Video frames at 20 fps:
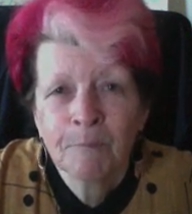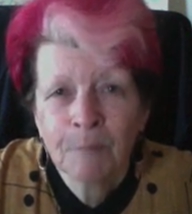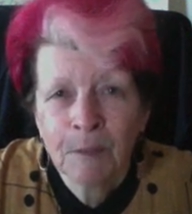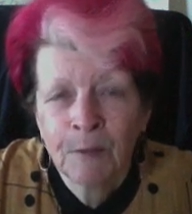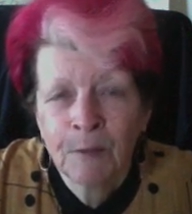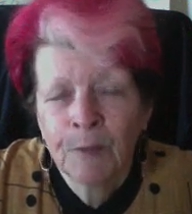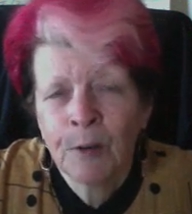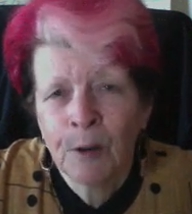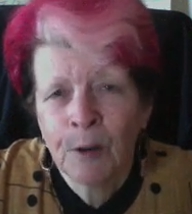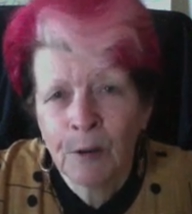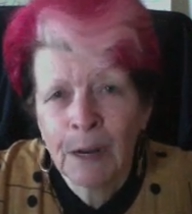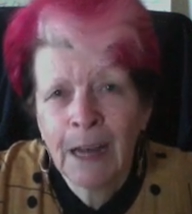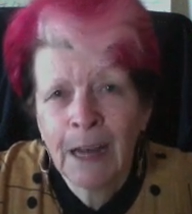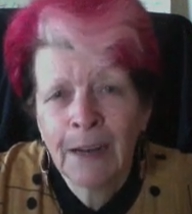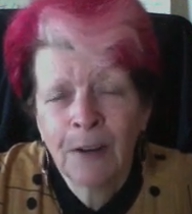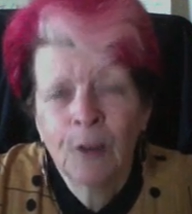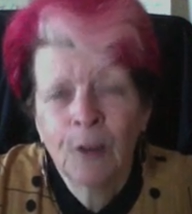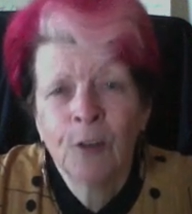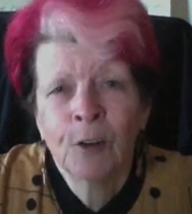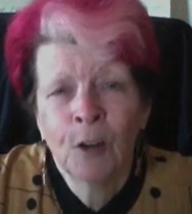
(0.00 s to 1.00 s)
Floral Art
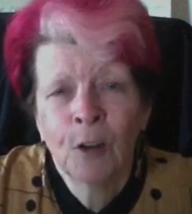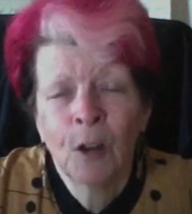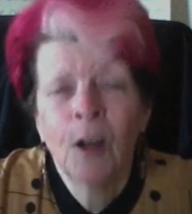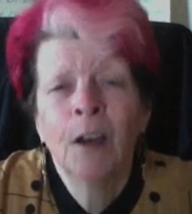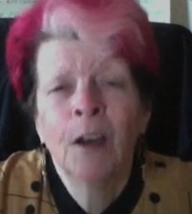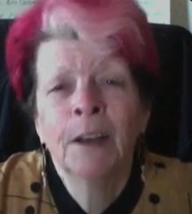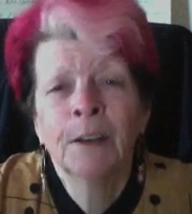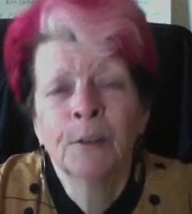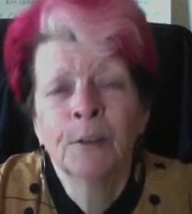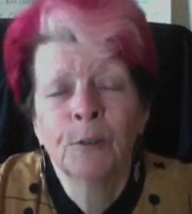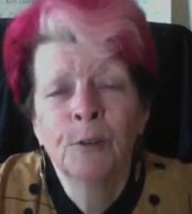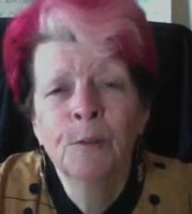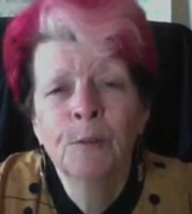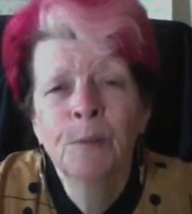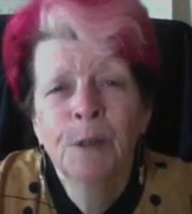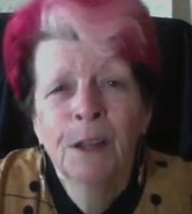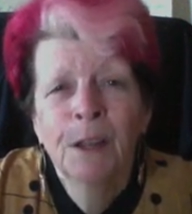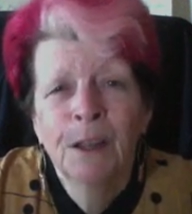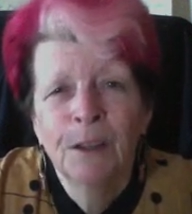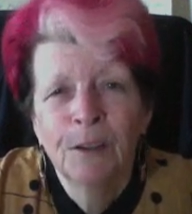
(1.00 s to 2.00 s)
online group,
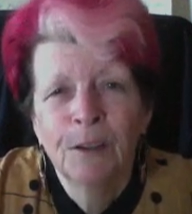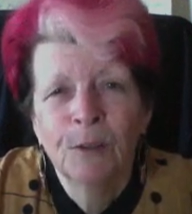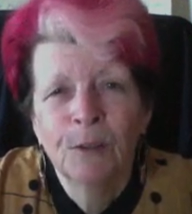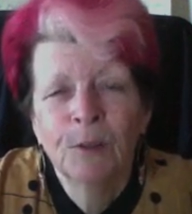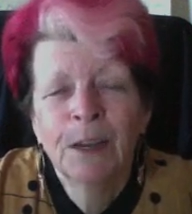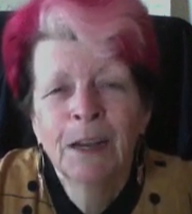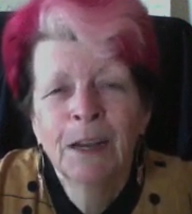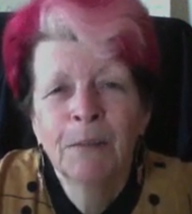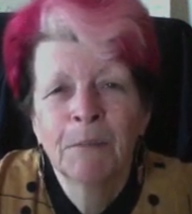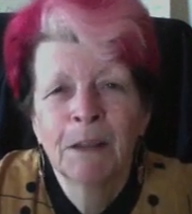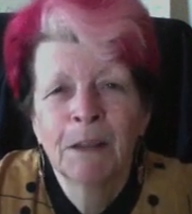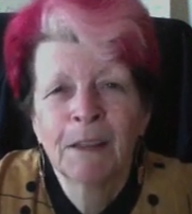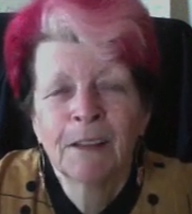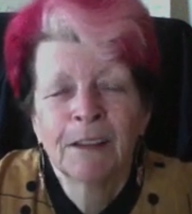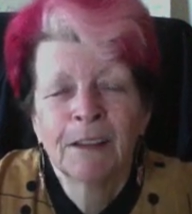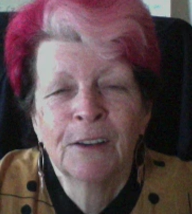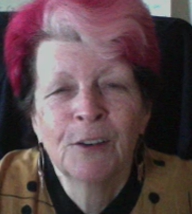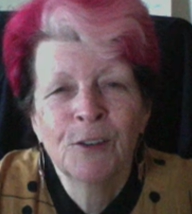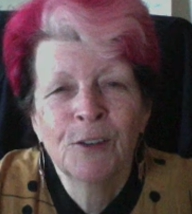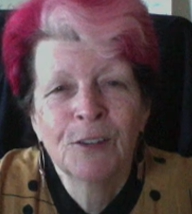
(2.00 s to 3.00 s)
you'll get a
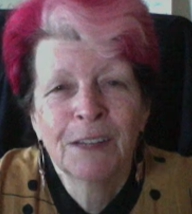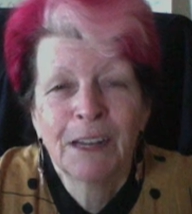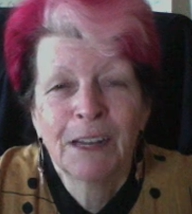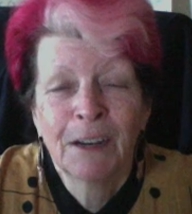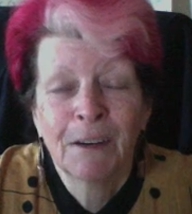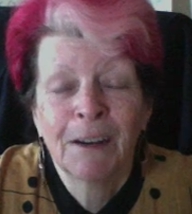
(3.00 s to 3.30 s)
monthly newsletter.